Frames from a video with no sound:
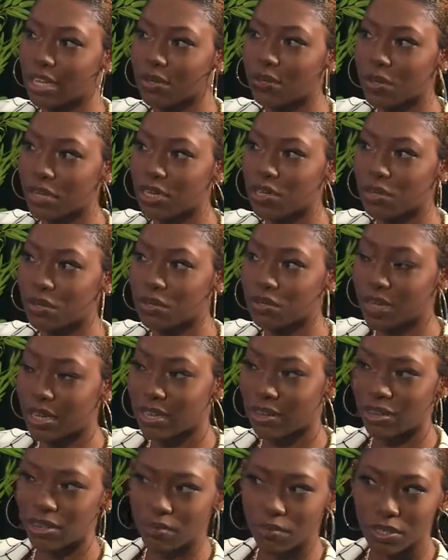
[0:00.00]
They want to know,
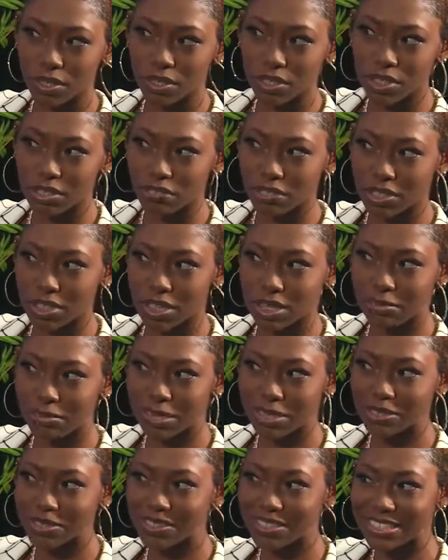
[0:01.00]
like, hey, what is she really
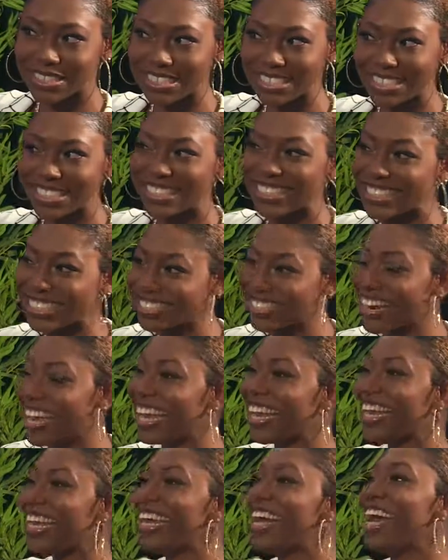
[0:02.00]
about,
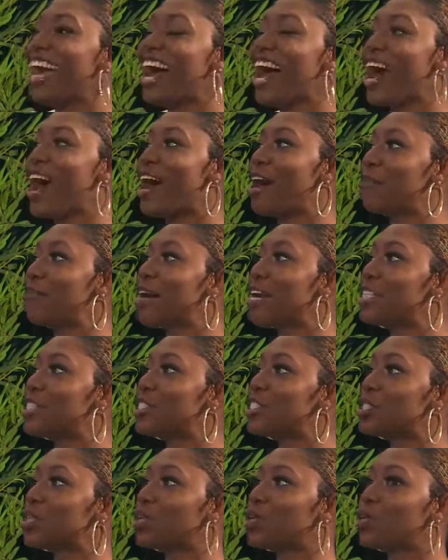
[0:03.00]
right? And
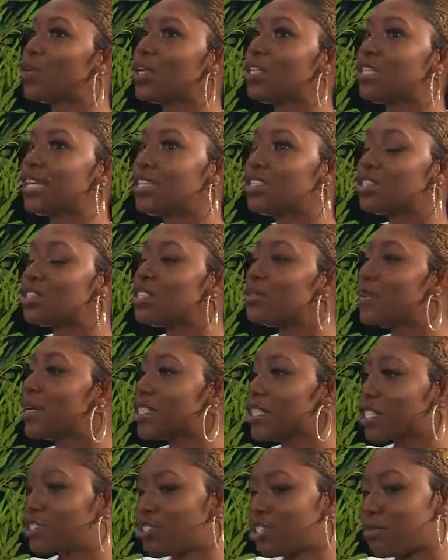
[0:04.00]
so there's no
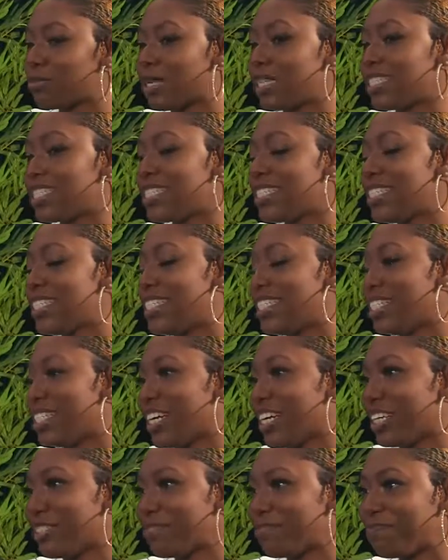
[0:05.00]
special treatment in the
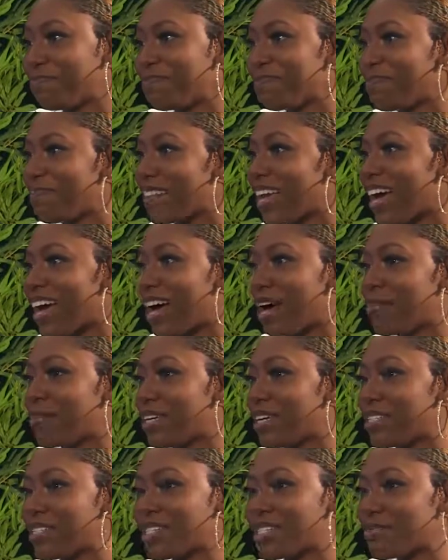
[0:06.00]
teaching.
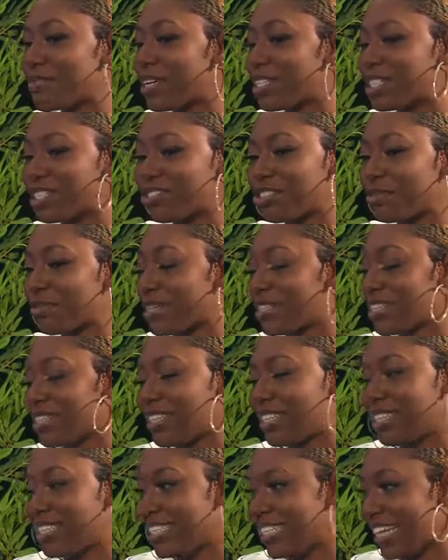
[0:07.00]
There's no special treatment in
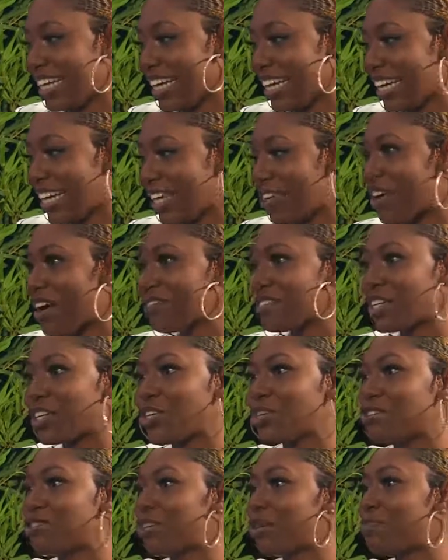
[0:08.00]
the learning. You have to
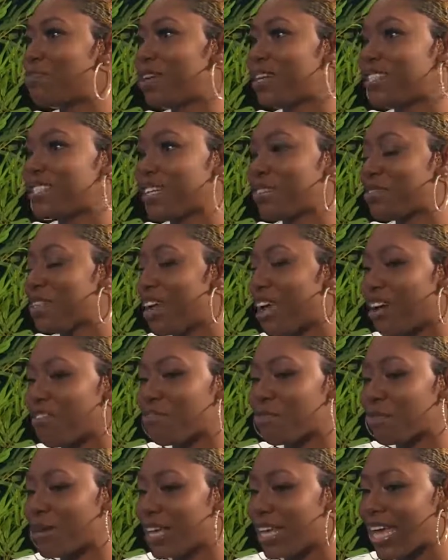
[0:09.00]
go through the process like
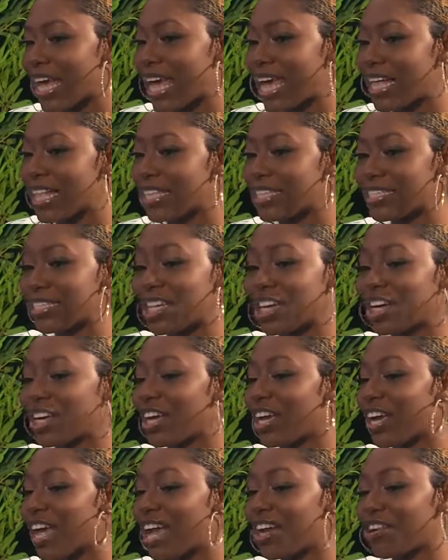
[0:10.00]
everybody else. You're
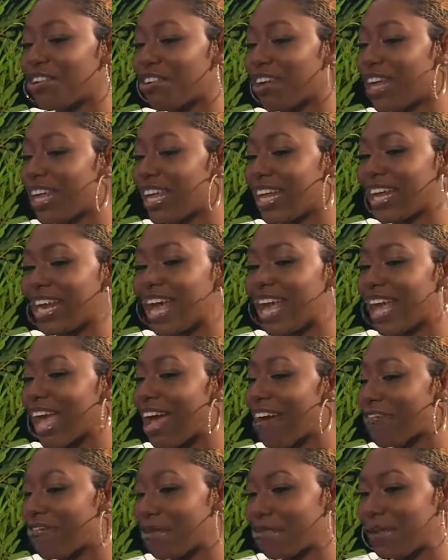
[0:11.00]
going to get graded like
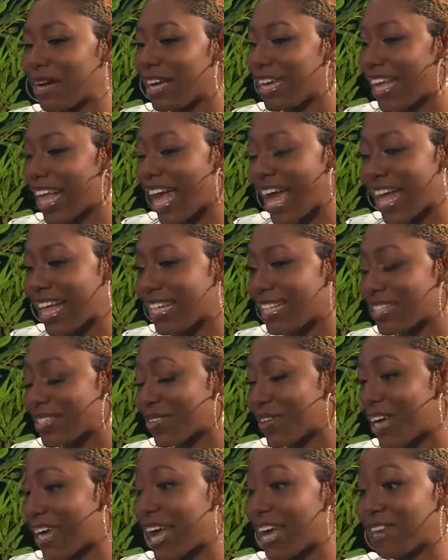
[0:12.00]
everybody else,
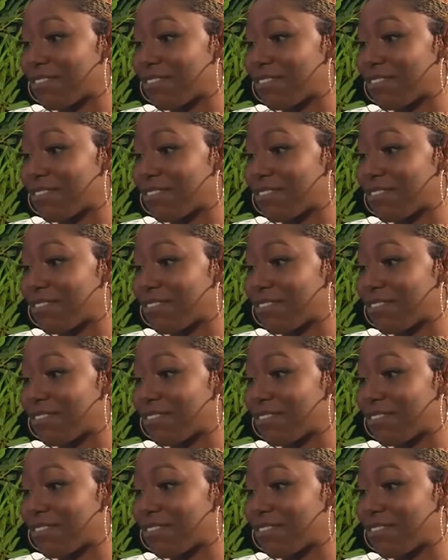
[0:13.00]
okay?